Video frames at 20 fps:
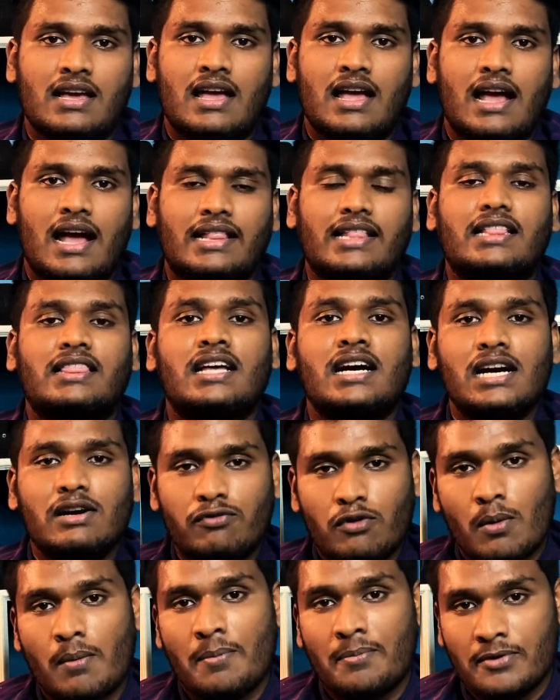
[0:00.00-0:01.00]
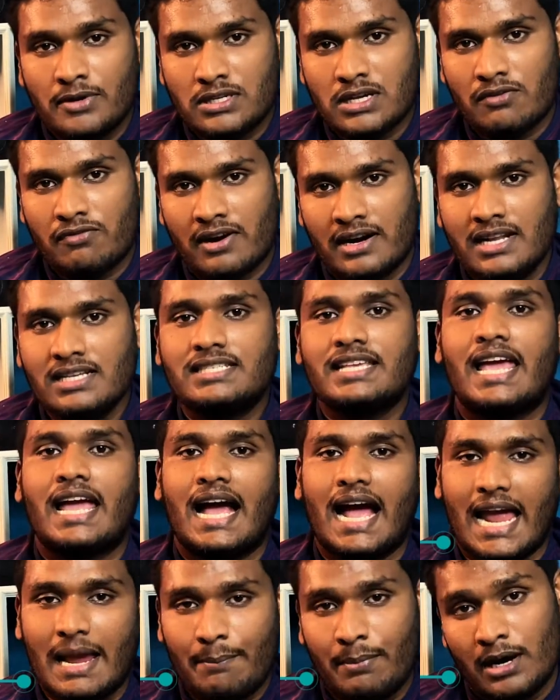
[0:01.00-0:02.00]
And the third form of mutual fund is
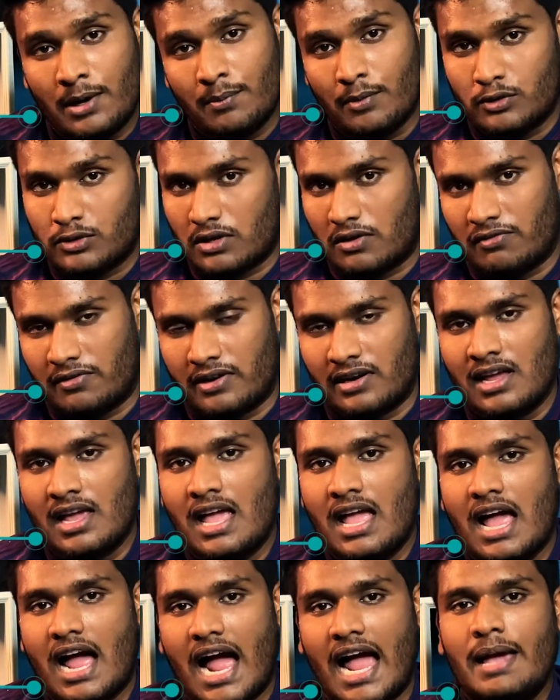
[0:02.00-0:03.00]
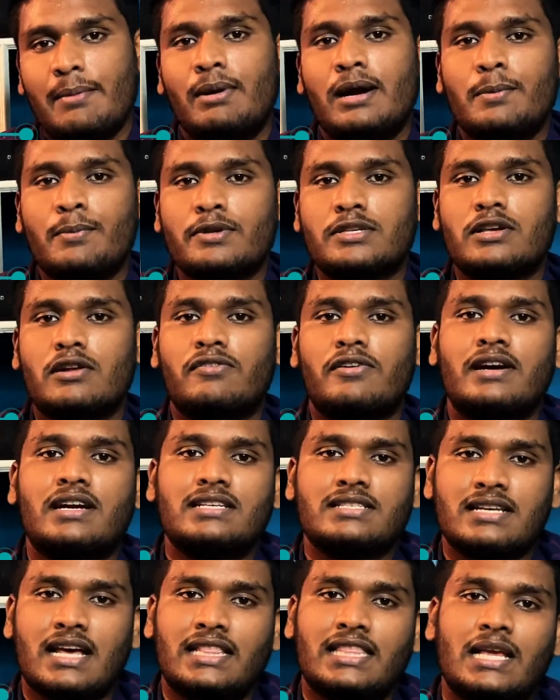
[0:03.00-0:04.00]
hybrid mutual fund. Hybrid mutual fund is
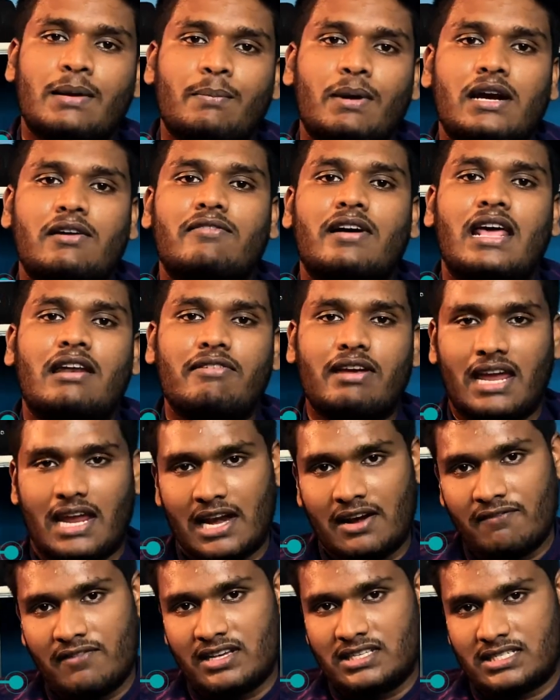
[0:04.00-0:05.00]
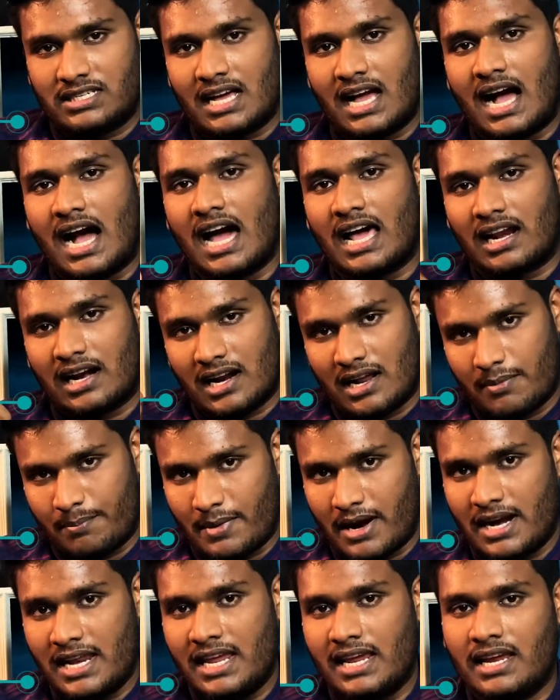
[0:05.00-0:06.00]
nothing but where we invest our
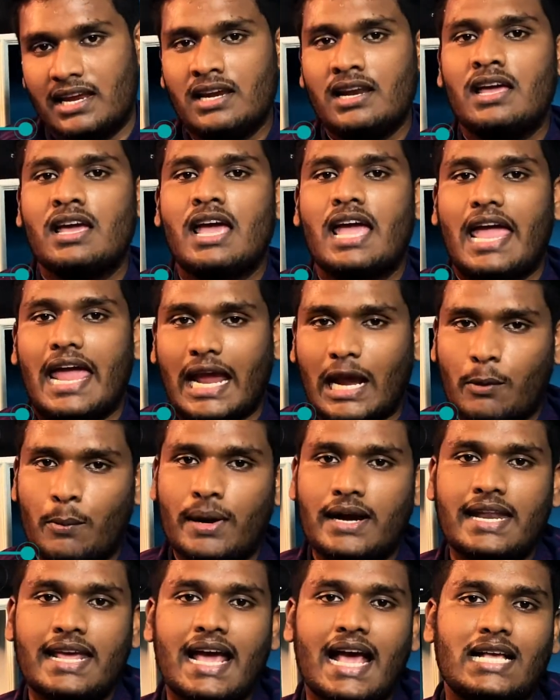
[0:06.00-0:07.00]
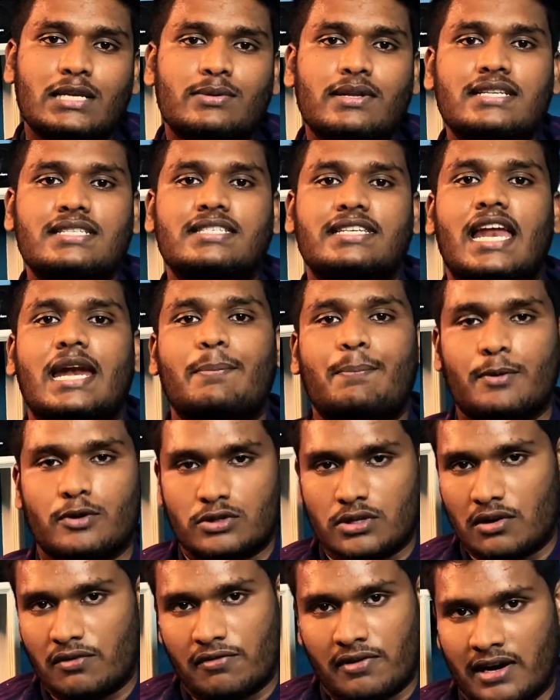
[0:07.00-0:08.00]
money in equity as well as debt
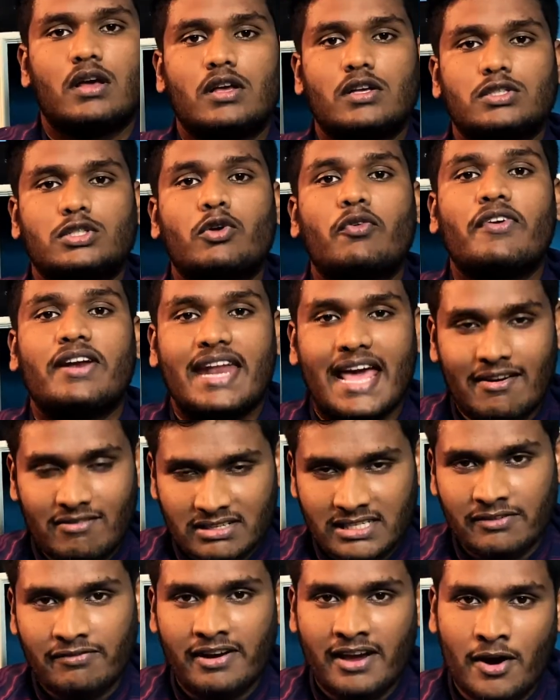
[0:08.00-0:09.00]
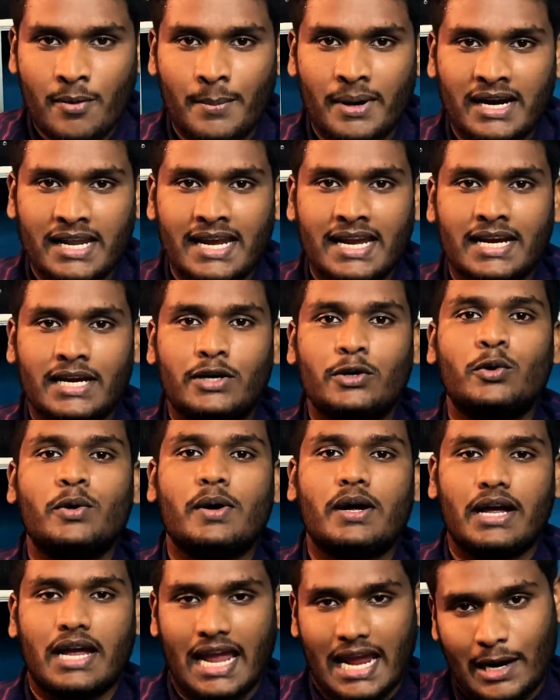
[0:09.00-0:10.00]
mutual fund. So we diversify our money into
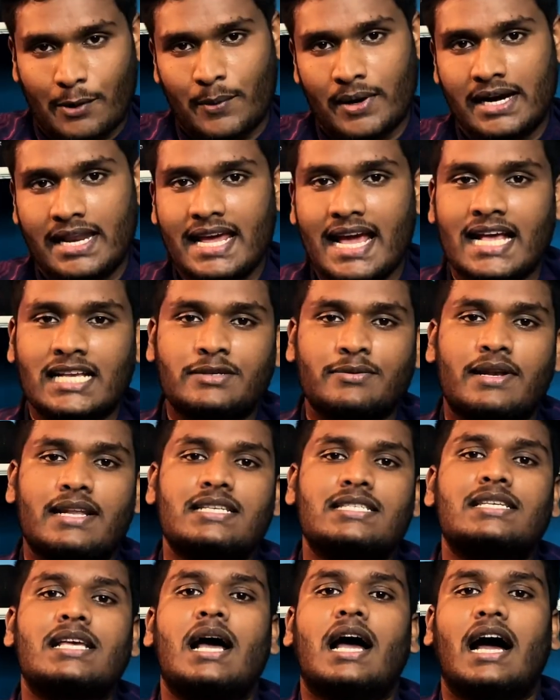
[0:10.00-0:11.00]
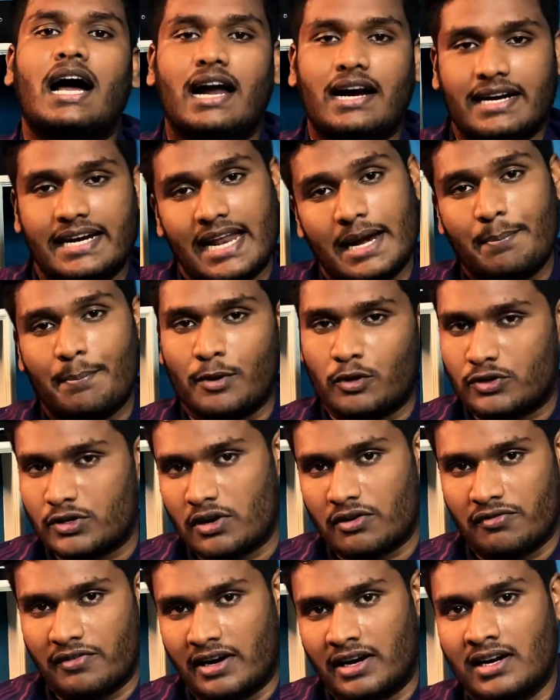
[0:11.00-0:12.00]
equity as well as debt mutual
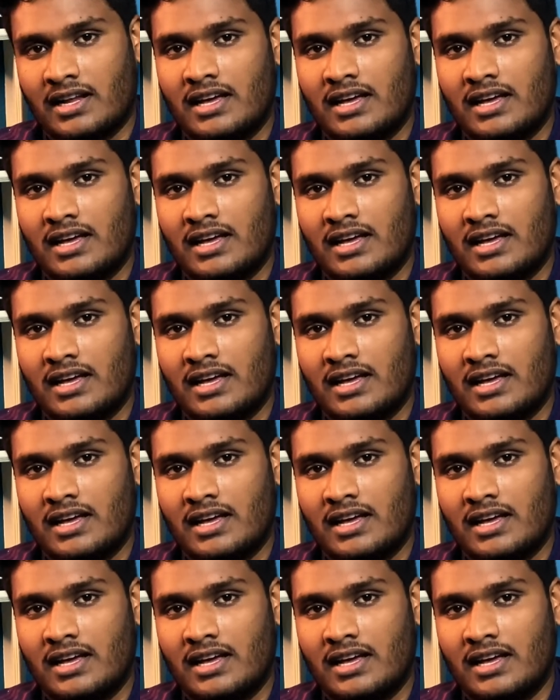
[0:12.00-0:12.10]
fund.